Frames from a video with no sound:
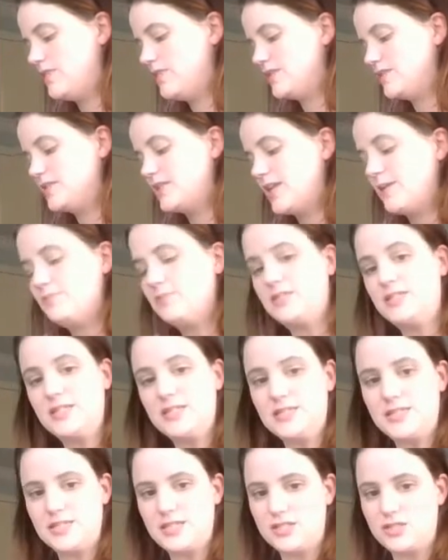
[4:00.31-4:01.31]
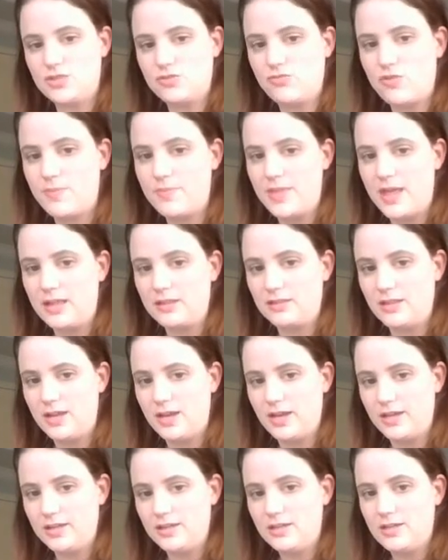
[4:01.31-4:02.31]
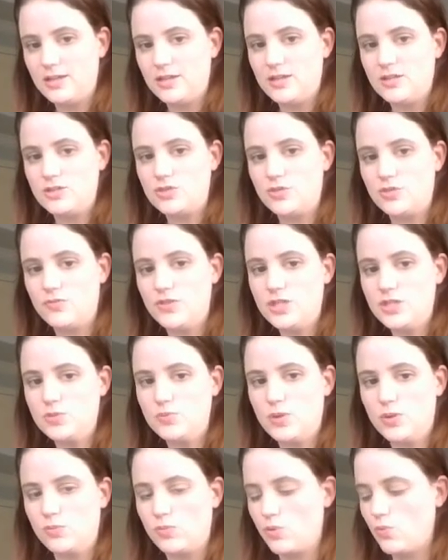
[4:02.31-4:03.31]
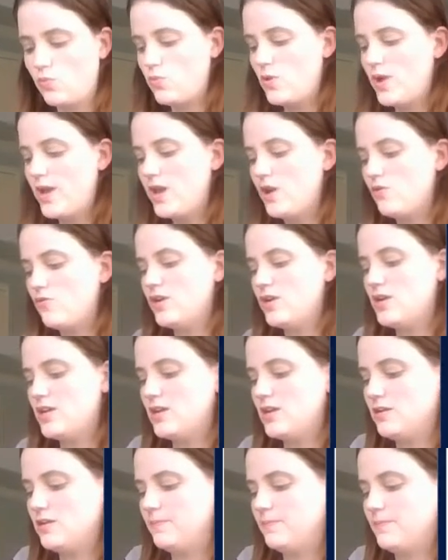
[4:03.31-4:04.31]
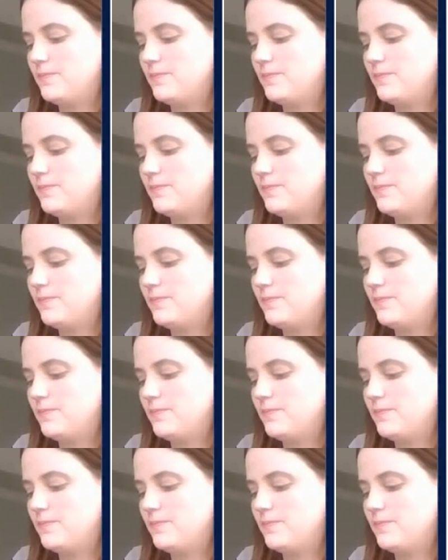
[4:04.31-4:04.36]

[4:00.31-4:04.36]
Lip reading: the same distance from that line. So if this one were way over here,